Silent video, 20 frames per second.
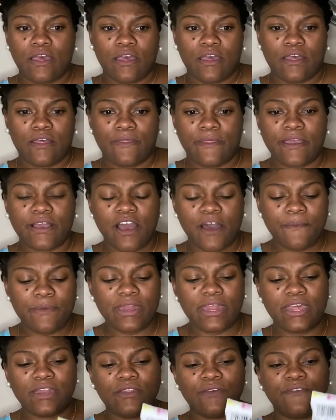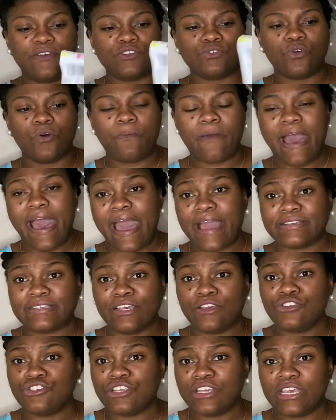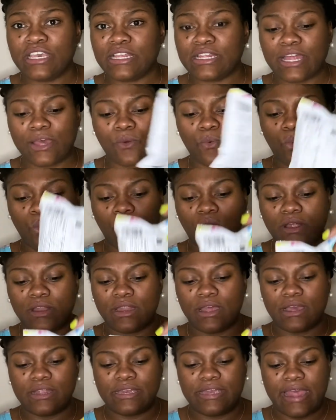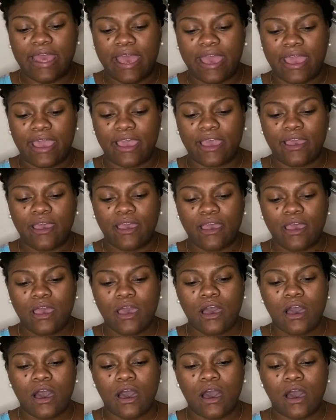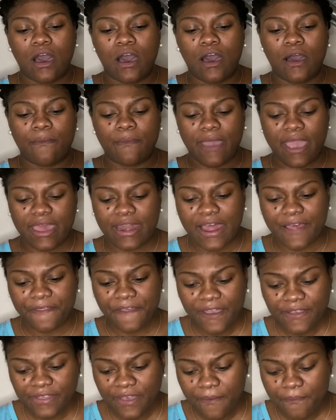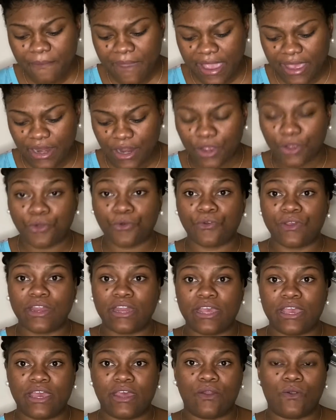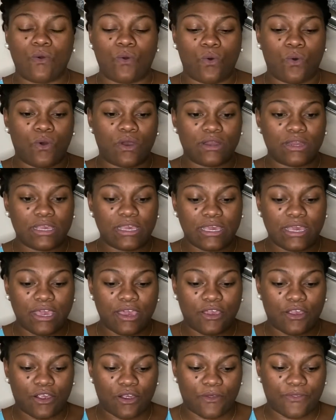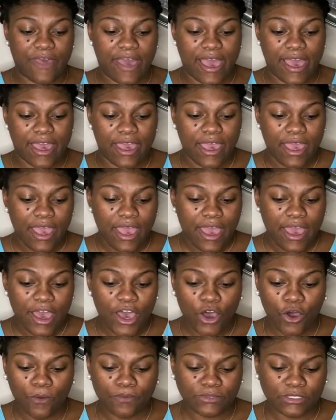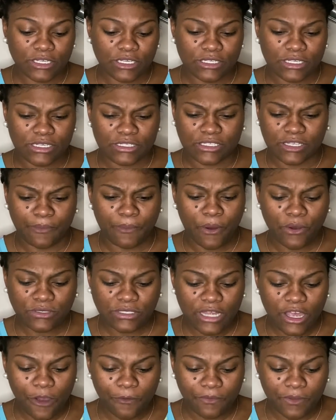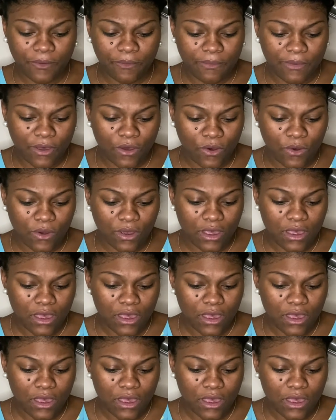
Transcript: they come in individual packs. I usually eat 1 a day. And I think the main ingredient on here that helps is supposed to help the milk